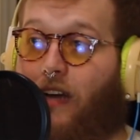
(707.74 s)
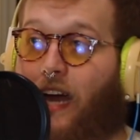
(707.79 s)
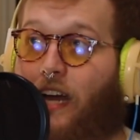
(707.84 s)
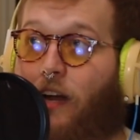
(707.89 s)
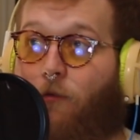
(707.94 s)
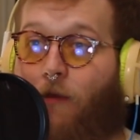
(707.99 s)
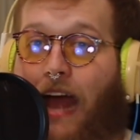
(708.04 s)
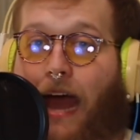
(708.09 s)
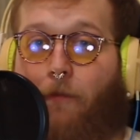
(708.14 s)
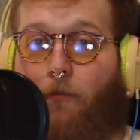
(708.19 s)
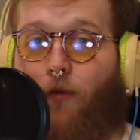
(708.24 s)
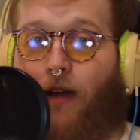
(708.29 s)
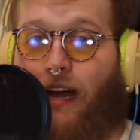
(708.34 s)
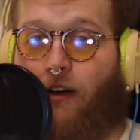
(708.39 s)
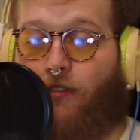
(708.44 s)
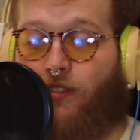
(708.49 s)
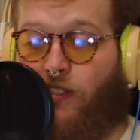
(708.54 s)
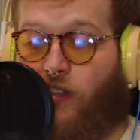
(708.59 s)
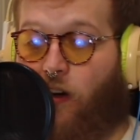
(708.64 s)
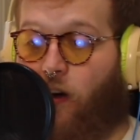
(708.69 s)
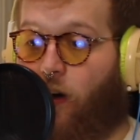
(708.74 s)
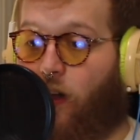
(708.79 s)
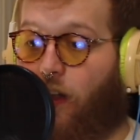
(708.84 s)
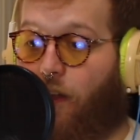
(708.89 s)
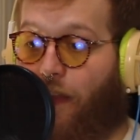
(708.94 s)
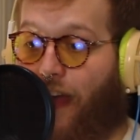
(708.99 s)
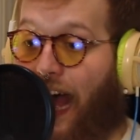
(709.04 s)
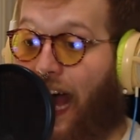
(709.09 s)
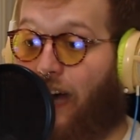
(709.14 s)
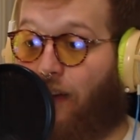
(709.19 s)
kind of wraparound to all
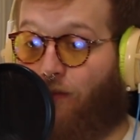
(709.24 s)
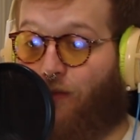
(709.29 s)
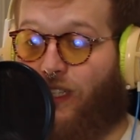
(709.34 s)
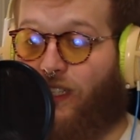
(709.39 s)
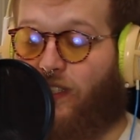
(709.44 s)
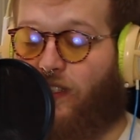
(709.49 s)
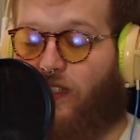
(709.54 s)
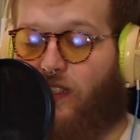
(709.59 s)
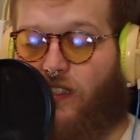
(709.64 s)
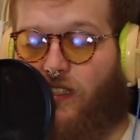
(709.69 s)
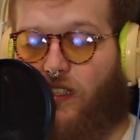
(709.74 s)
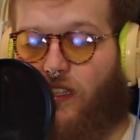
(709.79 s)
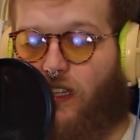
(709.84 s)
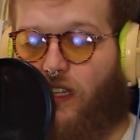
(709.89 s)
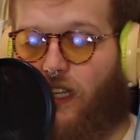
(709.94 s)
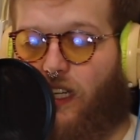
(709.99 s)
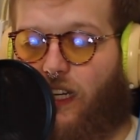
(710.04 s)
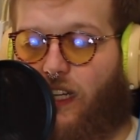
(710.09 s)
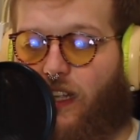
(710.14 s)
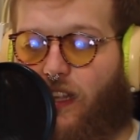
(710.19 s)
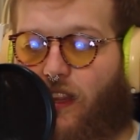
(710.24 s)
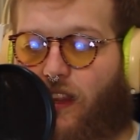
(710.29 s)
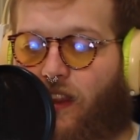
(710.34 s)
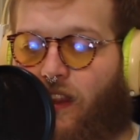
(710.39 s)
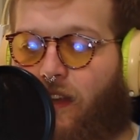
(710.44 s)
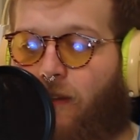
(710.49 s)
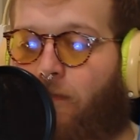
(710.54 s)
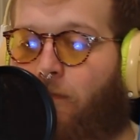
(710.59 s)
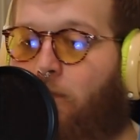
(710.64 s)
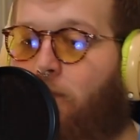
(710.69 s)
of that was uh,
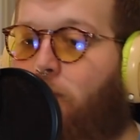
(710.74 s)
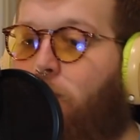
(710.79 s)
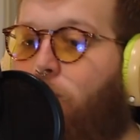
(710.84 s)
the